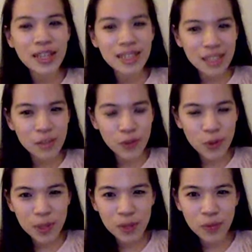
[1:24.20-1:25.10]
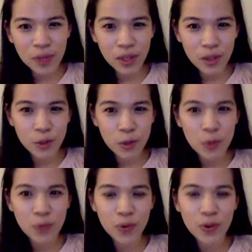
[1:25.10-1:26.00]
you can see from the video
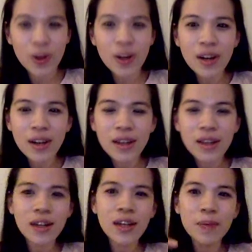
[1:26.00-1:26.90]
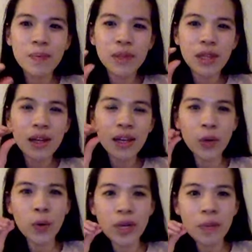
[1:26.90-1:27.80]
before, um, the
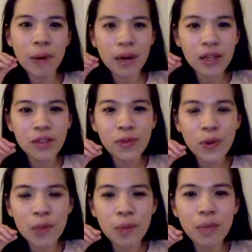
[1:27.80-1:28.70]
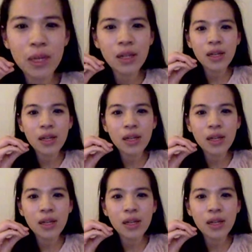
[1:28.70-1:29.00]
liquid milk from the